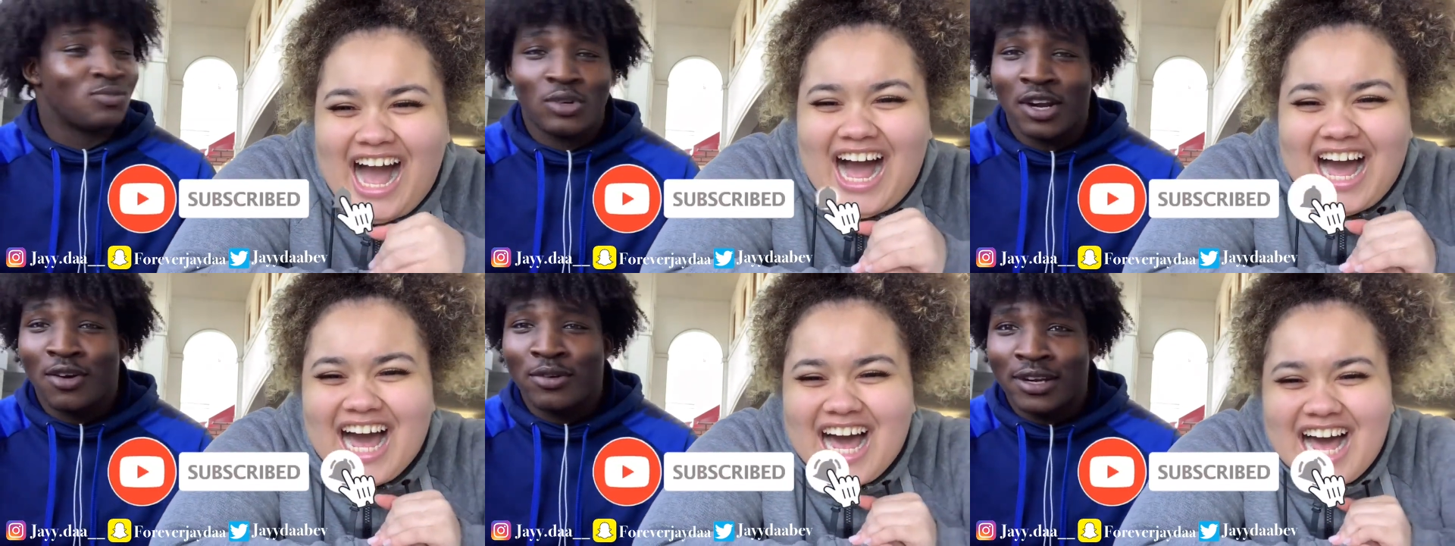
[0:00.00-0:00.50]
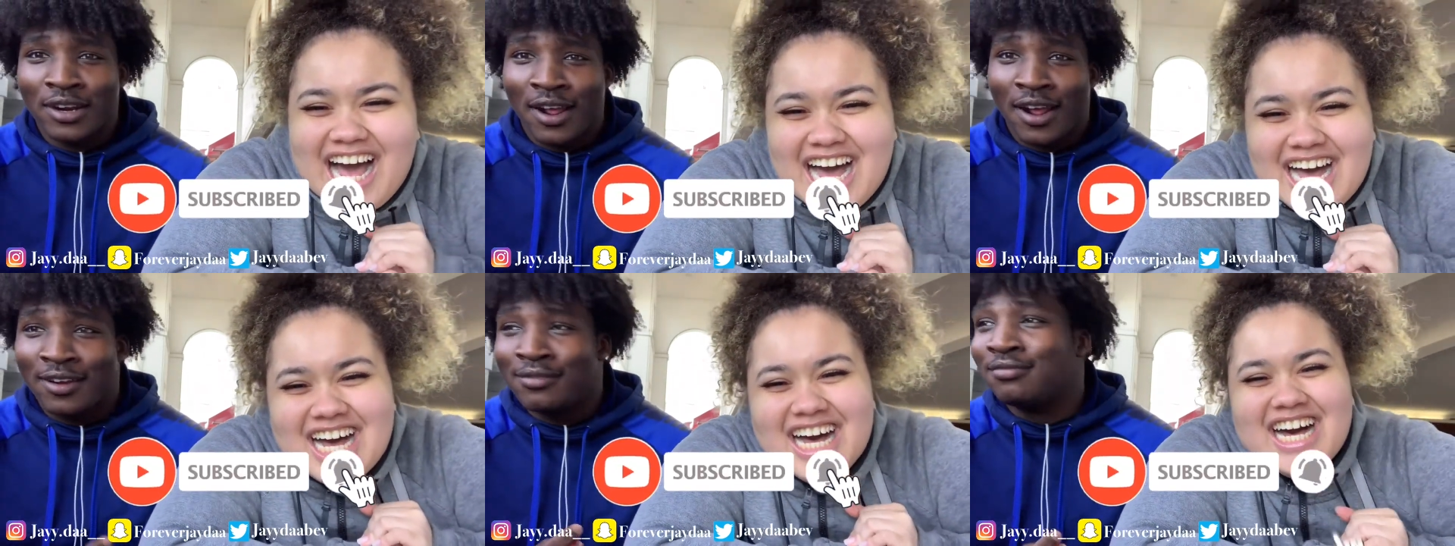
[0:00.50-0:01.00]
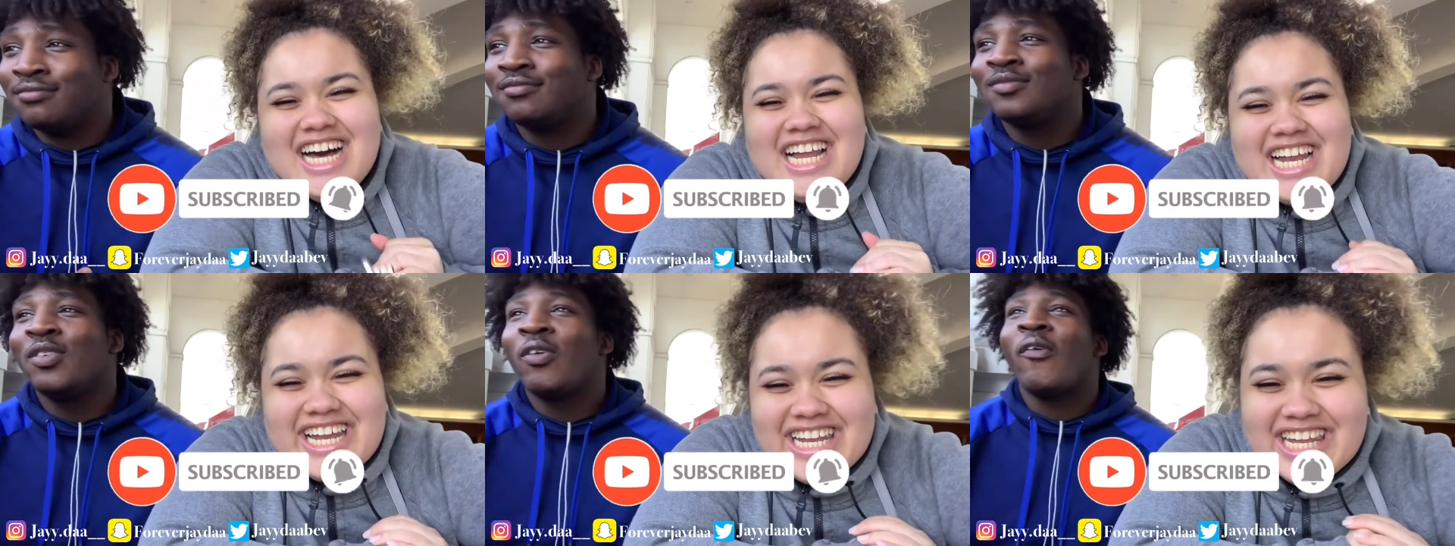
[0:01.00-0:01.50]
Speaker 1: When I agree to that?
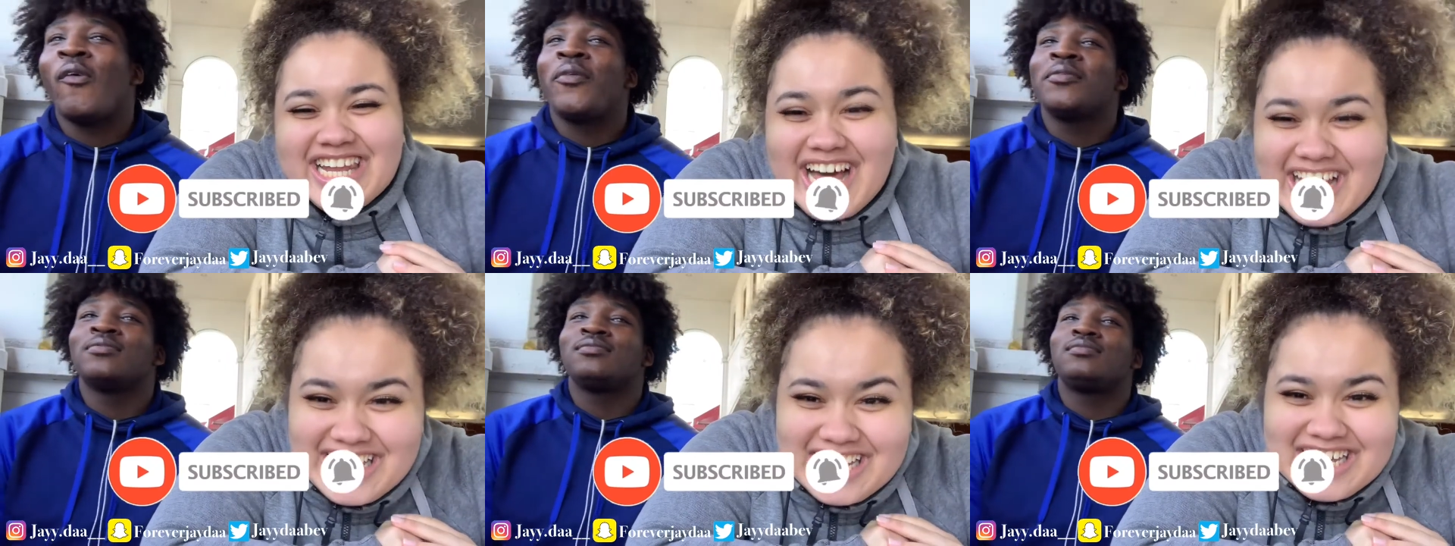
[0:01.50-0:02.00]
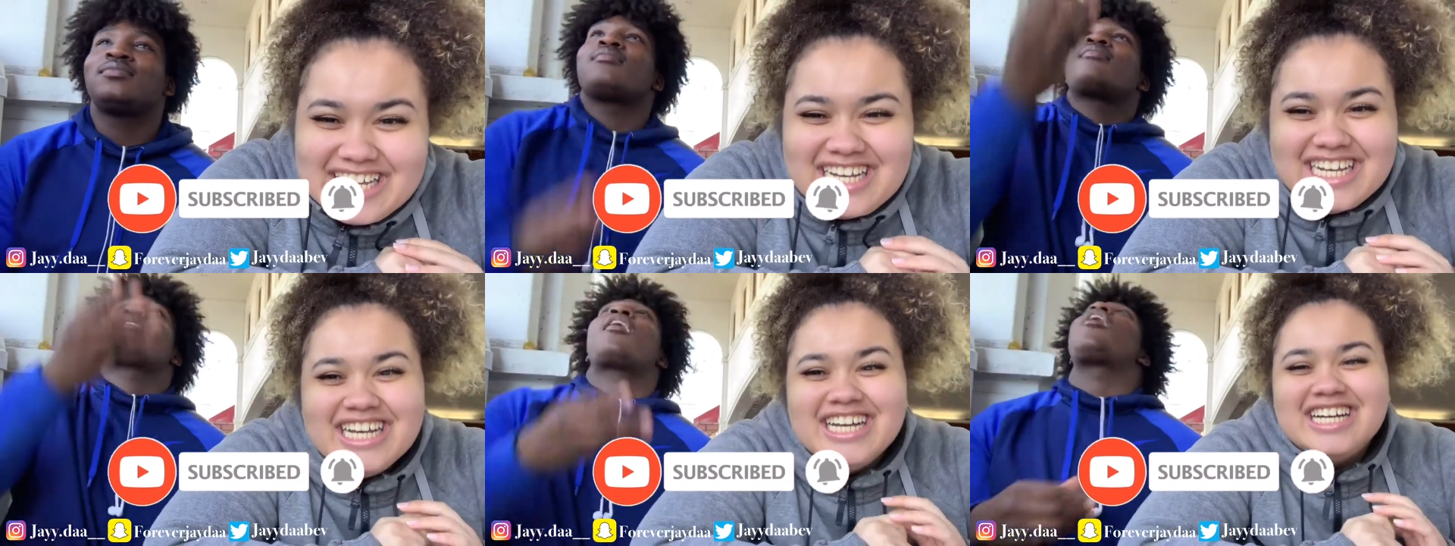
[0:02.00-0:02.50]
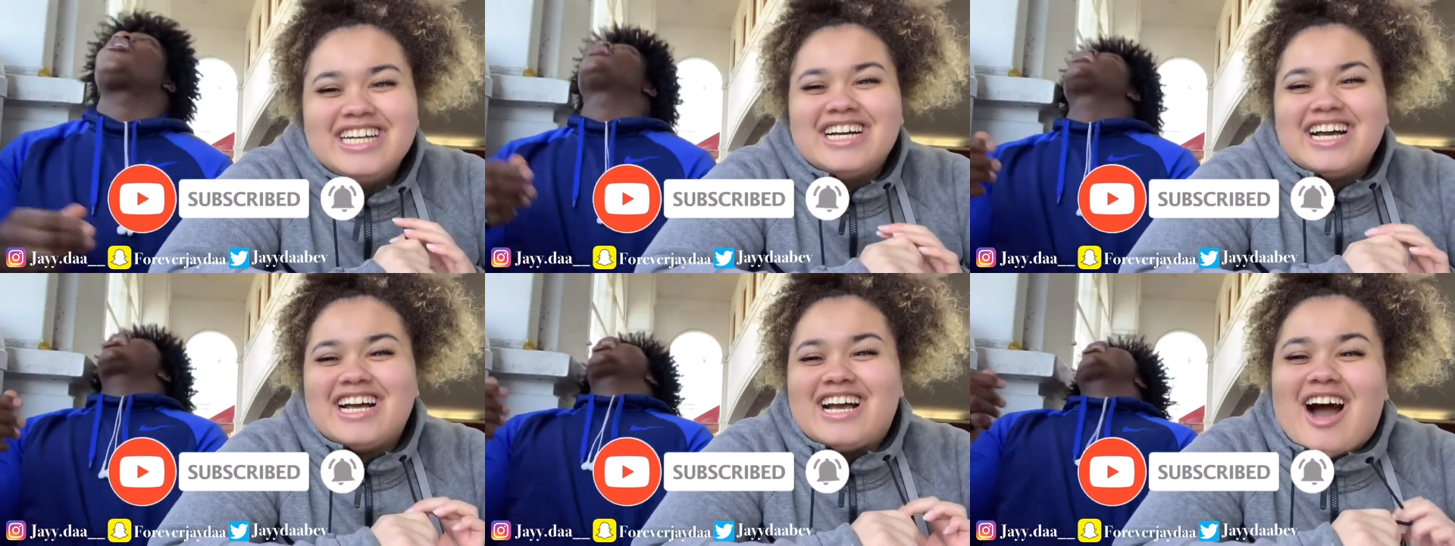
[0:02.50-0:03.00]

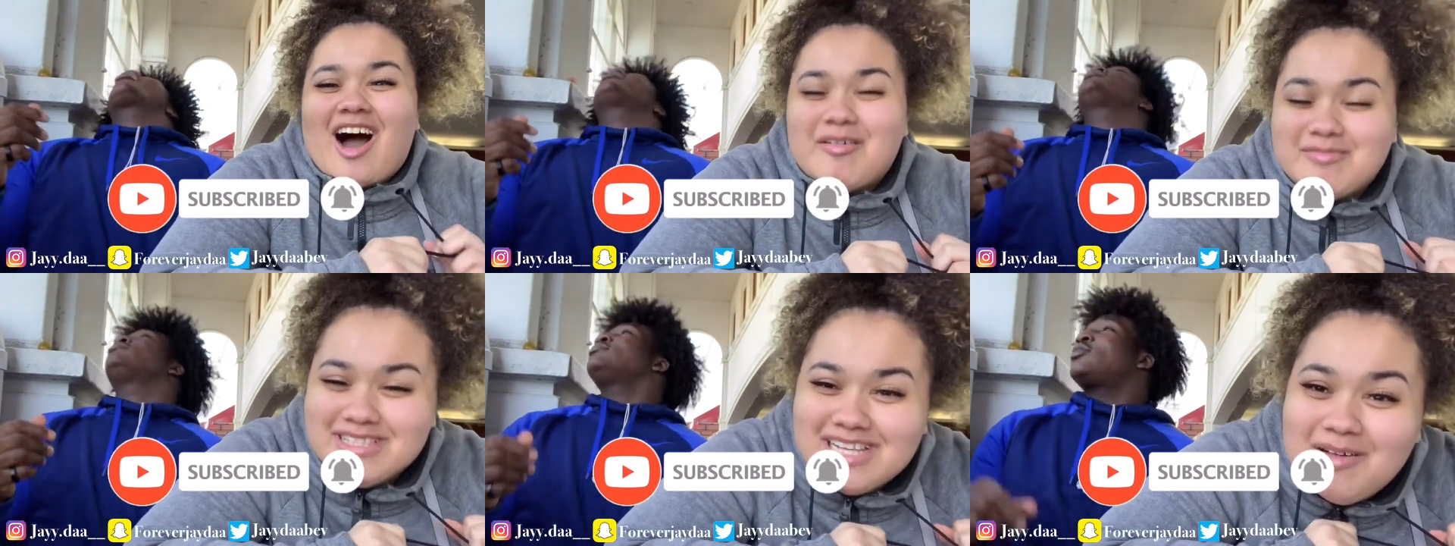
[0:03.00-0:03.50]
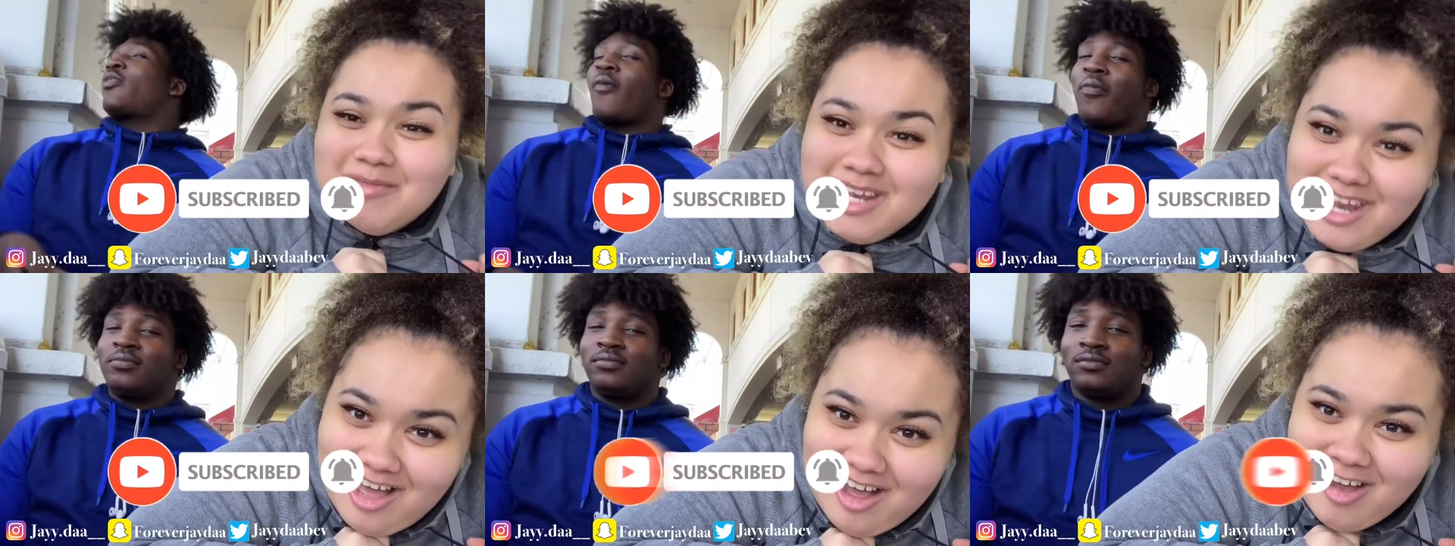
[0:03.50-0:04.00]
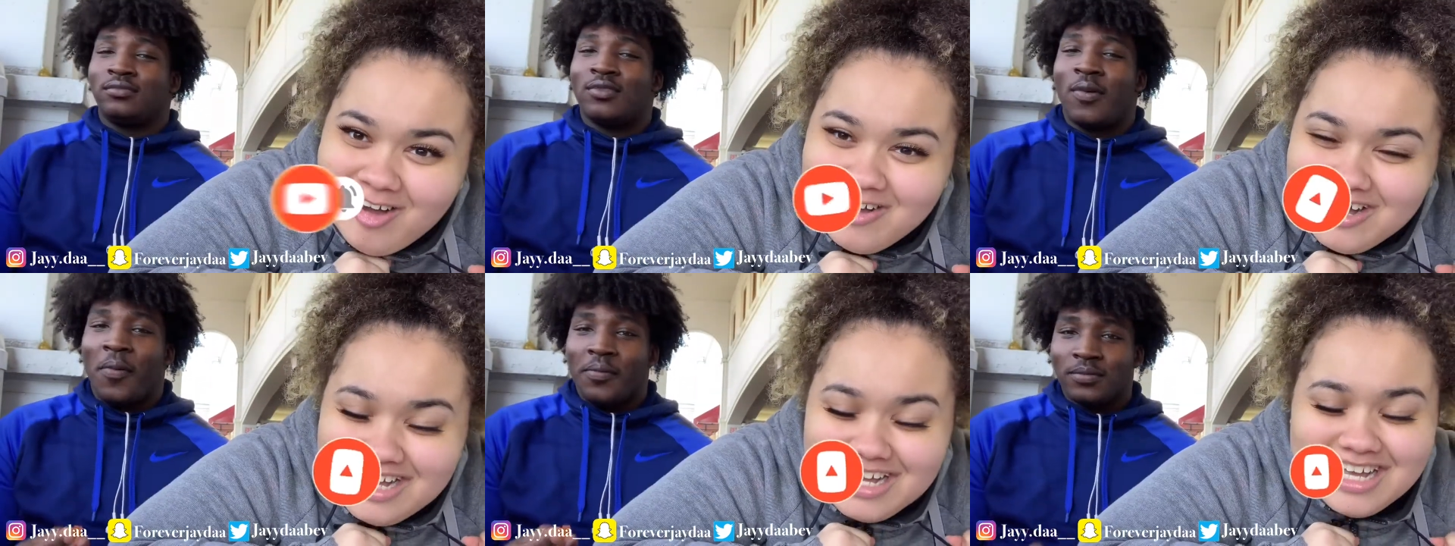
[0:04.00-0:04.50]
Like,
Speaker 2: comment down below.